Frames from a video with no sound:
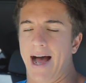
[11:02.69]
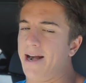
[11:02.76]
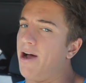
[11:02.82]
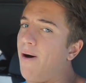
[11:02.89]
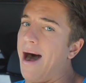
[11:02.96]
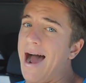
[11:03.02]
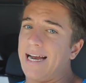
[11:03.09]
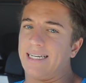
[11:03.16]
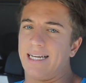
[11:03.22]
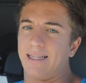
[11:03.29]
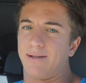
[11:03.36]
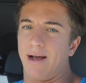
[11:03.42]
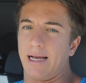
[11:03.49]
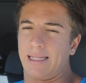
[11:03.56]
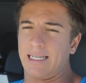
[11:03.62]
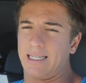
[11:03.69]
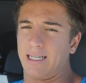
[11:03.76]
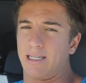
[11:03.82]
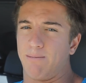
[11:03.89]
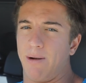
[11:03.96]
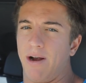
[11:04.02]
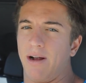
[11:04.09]
I know I did throughout this
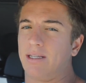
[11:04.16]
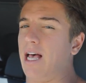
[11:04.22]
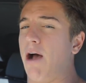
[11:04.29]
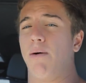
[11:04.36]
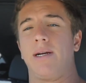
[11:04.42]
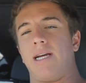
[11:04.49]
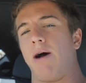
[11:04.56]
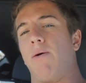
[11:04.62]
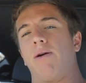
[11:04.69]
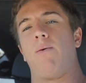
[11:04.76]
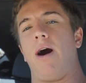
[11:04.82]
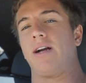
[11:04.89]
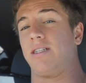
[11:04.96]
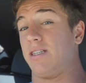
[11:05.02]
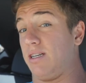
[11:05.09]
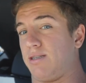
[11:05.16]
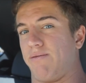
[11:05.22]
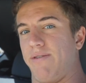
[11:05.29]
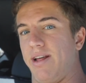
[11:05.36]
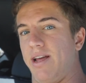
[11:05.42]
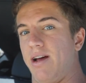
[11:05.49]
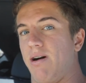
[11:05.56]
experience. I wish I would have watched
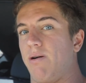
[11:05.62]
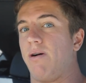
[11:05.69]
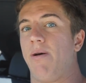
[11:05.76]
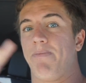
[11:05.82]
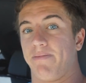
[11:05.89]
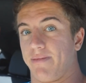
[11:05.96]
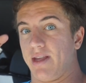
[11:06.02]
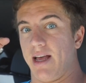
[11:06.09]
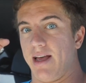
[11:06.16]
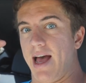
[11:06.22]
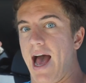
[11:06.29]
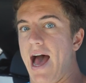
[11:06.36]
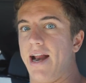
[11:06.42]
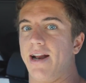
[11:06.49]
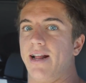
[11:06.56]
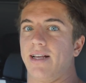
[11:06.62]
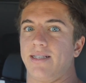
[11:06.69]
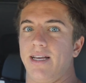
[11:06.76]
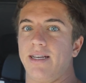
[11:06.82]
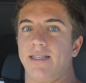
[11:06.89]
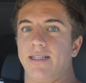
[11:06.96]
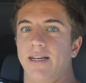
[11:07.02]
this video had it
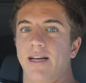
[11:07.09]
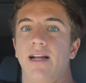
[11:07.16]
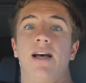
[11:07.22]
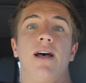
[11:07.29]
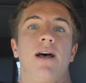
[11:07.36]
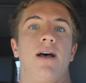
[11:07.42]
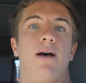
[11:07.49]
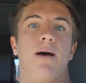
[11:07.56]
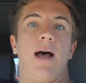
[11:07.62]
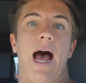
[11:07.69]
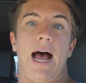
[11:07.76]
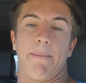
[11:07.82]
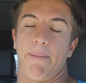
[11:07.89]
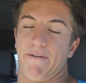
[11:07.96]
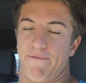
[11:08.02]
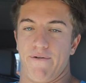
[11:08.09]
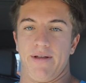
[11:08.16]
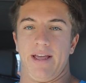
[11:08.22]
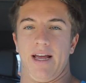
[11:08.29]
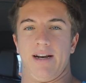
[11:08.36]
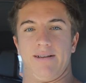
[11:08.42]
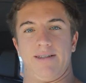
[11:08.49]
existed
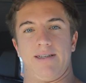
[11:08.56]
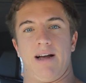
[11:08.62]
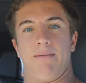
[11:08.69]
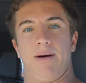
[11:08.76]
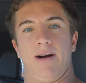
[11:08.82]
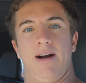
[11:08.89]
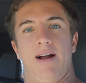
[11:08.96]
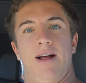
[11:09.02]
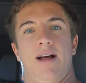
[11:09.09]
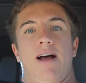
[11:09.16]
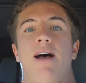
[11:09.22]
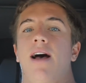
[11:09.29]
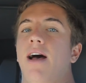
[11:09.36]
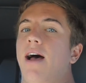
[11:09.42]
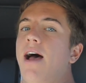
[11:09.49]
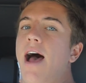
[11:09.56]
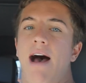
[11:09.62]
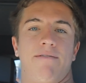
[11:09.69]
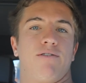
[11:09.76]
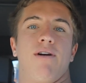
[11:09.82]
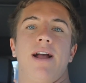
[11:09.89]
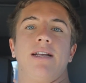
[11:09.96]
before the end of summer.
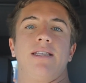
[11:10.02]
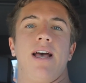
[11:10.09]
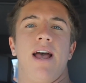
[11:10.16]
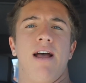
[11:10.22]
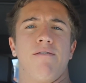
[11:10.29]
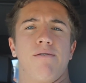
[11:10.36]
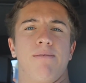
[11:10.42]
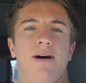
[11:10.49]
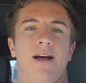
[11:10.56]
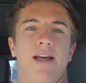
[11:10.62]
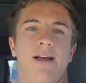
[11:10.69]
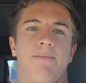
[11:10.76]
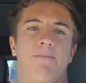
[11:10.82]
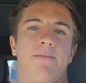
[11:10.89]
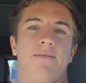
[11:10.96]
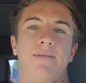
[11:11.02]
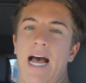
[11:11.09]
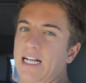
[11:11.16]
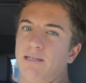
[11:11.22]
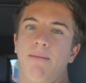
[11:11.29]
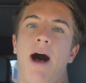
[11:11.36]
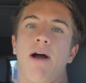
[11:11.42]
Have a great day, everybody.
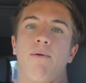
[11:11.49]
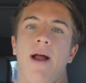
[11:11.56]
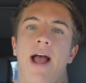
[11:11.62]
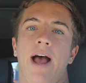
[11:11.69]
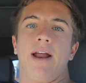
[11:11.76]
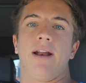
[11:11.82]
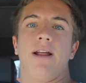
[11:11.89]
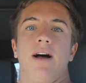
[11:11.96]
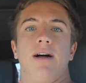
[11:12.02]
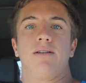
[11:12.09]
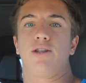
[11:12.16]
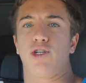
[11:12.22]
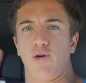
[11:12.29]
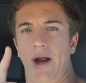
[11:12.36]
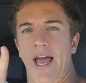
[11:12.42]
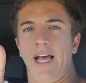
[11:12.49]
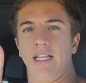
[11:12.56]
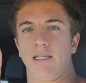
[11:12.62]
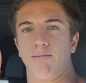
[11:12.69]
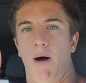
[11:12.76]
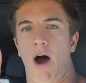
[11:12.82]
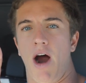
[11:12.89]
That's my rant.
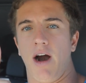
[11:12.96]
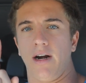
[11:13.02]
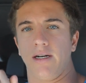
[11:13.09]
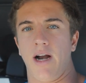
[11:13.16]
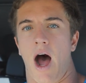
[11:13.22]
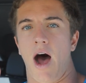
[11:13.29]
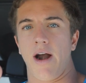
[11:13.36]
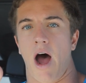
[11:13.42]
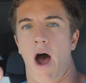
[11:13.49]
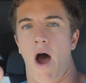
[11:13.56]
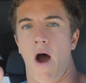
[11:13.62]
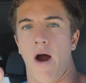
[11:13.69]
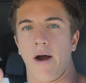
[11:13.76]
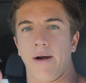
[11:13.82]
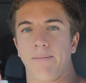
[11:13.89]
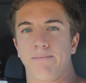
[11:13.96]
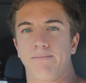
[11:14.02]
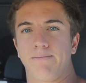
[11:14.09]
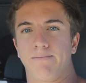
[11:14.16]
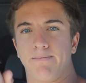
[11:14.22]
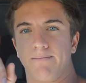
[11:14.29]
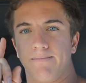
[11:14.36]
Train smart, not hard.
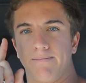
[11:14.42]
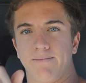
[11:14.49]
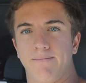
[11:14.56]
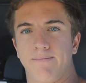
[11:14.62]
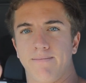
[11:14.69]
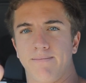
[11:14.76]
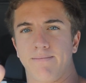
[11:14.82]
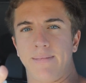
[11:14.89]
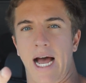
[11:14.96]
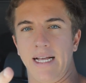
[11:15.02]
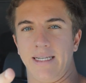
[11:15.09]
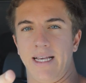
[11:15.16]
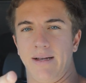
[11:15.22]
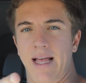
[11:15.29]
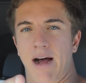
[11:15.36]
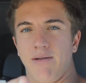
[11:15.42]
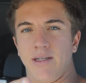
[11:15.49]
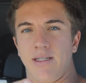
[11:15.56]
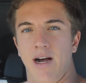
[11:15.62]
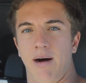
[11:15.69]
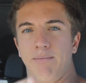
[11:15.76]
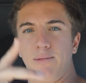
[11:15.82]
That
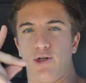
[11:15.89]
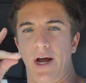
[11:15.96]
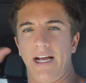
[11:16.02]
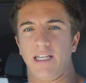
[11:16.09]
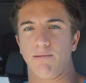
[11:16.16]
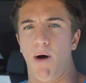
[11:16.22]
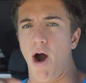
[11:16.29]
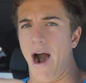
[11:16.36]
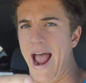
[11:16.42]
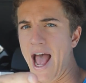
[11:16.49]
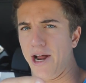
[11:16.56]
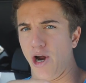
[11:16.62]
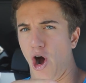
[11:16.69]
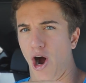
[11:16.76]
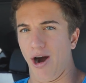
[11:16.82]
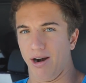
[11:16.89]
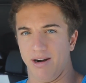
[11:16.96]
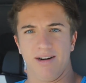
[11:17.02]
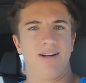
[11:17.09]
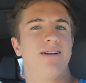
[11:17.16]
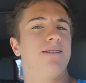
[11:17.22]
was dumb. Train smart and hard.